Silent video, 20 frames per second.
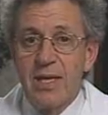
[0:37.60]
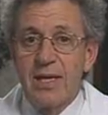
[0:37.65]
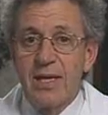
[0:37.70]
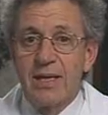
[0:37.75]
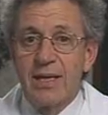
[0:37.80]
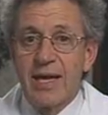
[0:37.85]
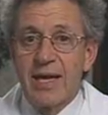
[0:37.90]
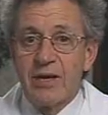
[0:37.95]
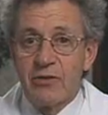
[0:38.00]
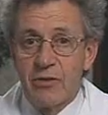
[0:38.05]

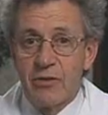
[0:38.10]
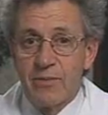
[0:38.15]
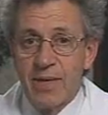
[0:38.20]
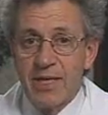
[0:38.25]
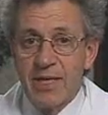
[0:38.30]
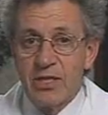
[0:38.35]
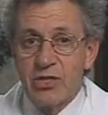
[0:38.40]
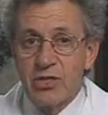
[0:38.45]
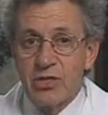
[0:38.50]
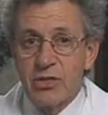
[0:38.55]

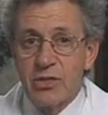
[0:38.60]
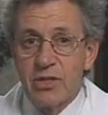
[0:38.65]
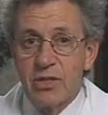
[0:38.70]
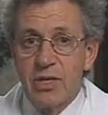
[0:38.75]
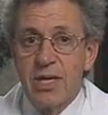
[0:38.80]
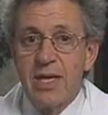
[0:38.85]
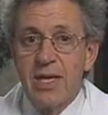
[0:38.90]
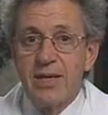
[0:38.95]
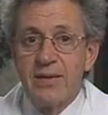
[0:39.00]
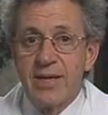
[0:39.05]
lacrimation,
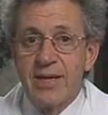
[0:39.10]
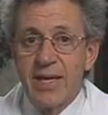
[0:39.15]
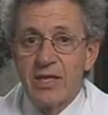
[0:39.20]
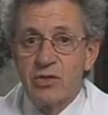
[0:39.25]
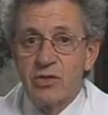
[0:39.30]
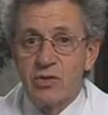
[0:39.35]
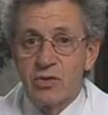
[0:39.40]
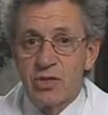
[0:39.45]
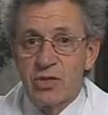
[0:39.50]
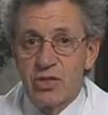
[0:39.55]

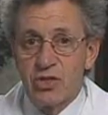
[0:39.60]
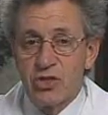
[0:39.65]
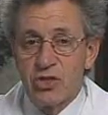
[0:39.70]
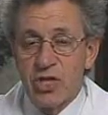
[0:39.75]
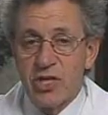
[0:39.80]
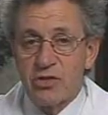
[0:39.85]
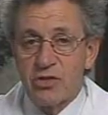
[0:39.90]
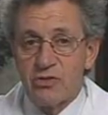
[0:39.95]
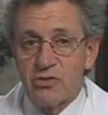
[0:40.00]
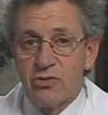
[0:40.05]
nasal
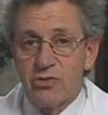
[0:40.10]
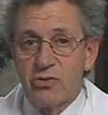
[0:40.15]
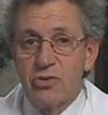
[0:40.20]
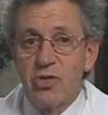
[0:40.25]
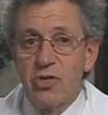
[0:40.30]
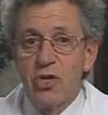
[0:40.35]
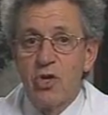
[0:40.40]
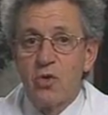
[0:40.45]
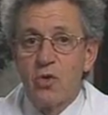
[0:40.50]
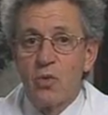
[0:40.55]
congestion,
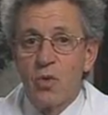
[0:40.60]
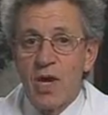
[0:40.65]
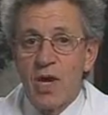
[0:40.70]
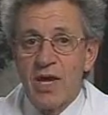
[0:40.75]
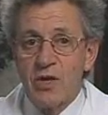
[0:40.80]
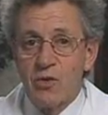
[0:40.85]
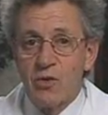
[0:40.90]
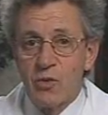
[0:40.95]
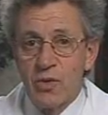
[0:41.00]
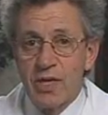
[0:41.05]

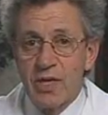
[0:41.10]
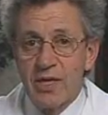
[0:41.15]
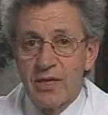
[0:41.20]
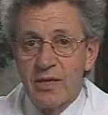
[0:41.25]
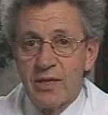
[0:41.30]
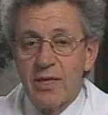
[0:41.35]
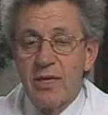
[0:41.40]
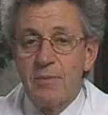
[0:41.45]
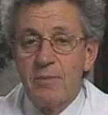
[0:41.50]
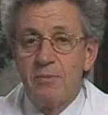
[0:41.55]
rhinorrhea,
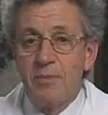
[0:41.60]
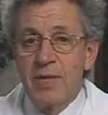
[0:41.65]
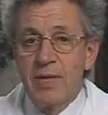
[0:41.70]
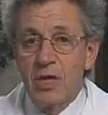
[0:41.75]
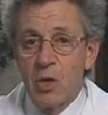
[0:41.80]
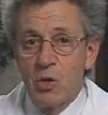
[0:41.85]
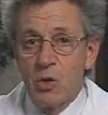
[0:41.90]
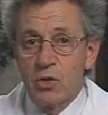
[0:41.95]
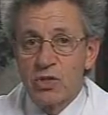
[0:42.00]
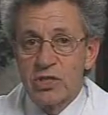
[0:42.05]

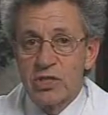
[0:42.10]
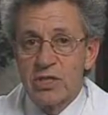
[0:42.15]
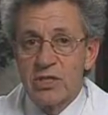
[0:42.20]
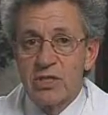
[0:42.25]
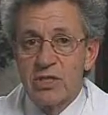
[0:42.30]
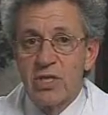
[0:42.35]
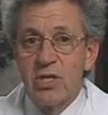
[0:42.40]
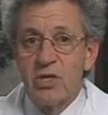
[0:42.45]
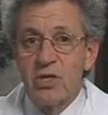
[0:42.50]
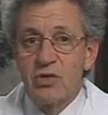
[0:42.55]
meiosis,
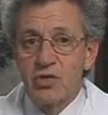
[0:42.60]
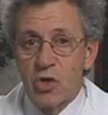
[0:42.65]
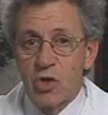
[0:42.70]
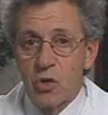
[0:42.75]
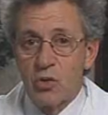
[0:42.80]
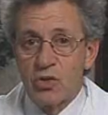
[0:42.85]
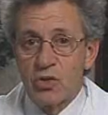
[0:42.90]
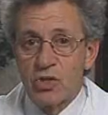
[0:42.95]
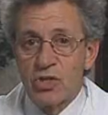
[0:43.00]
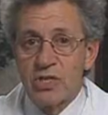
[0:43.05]

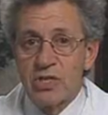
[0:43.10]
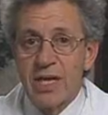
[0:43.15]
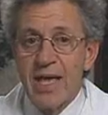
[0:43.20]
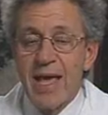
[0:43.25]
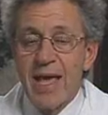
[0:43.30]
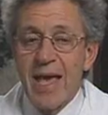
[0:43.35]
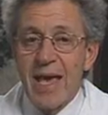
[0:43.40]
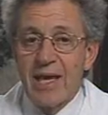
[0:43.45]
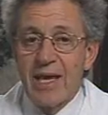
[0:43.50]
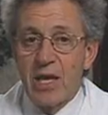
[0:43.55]
ptosis,
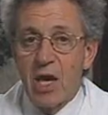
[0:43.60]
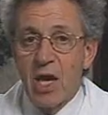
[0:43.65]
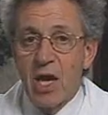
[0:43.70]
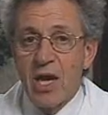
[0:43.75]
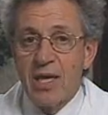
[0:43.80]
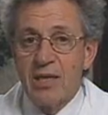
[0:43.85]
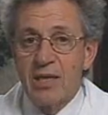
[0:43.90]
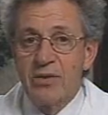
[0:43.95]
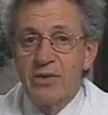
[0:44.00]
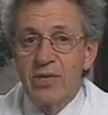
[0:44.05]
and
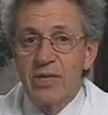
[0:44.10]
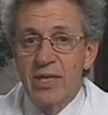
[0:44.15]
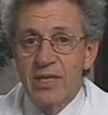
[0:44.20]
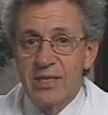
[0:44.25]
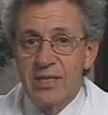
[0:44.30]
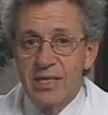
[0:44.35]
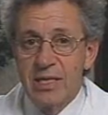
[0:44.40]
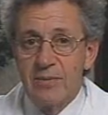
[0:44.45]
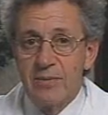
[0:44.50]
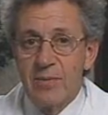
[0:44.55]
eyelid
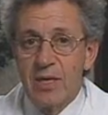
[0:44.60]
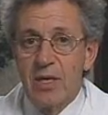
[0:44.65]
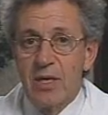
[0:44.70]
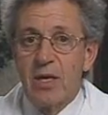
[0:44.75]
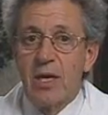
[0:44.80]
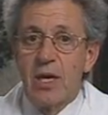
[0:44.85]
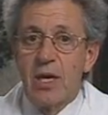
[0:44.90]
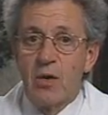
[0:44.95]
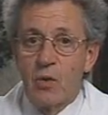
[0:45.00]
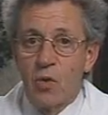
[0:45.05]
edema
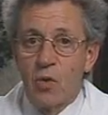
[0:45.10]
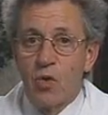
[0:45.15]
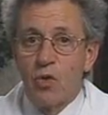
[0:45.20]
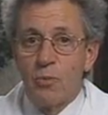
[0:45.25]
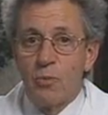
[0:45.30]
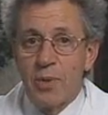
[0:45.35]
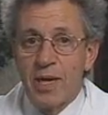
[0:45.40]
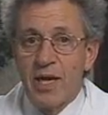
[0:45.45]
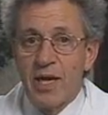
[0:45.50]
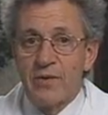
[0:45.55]
are all
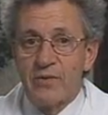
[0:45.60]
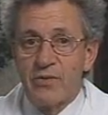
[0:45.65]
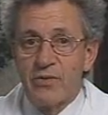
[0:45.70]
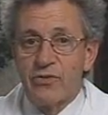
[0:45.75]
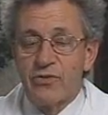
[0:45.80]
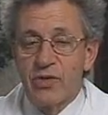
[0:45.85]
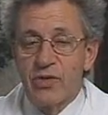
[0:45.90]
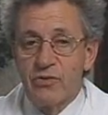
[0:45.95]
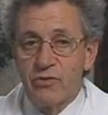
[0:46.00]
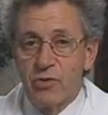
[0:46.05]
part of the
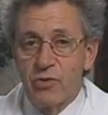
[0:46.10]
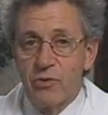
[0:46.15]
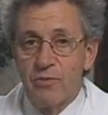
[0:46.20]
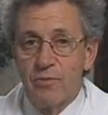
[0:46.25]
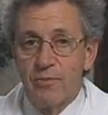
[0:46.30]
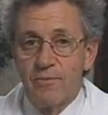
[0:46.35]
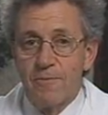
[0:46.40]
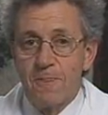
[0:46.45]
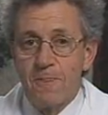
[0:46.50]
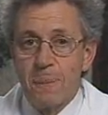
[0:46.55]
syndrome.
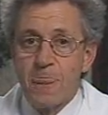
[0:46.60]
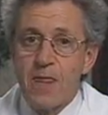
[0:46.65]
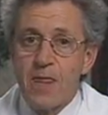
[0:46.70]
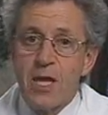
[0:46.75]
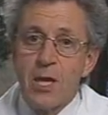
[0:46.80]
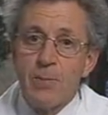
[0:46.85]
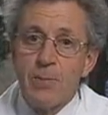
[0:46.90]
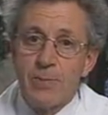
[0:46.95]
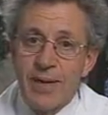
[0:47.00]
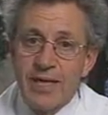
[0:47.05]

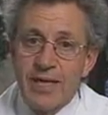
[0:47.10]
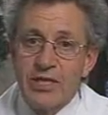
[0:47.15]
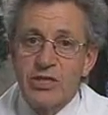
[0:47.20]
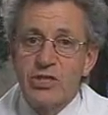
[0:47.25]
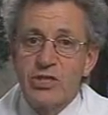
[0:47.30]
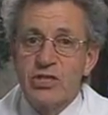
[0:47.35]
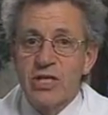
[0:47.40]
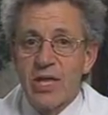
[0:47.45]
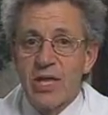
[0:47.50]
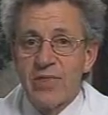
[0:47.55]

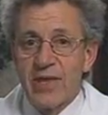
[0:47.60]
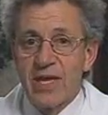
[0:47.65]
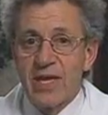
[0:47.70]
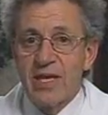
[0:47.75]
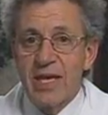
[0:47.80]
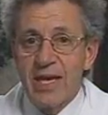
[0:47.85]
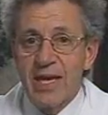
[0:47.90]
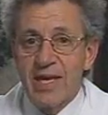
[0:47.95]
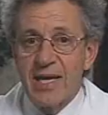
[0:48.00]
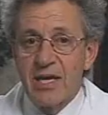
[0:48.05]
Patients are then
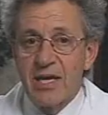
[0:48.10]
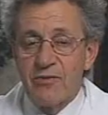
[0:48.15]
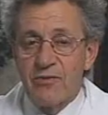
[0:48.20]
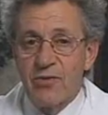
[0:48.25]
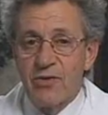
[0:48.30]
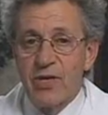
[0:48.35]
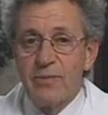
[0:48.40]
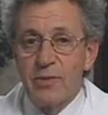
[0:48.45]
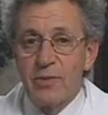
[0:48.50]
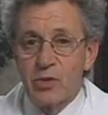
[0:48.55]

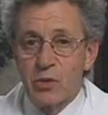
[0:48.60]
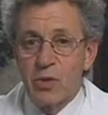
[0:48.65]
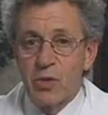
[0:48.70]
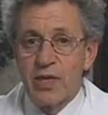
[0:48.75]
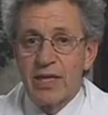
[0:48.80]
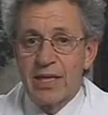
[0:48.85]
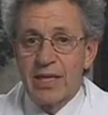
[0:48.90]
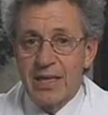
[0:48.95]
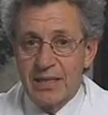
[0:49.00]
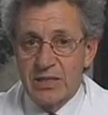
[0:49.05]
headache-free between
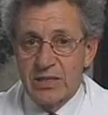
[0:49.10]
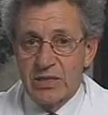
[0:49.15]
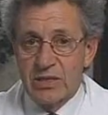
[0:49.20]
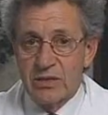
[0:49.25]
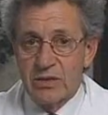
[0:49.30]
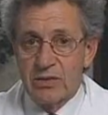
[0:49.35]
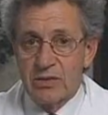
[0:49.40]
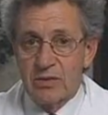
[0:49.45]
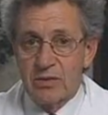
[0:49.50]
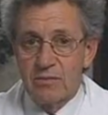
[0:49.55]
clusters.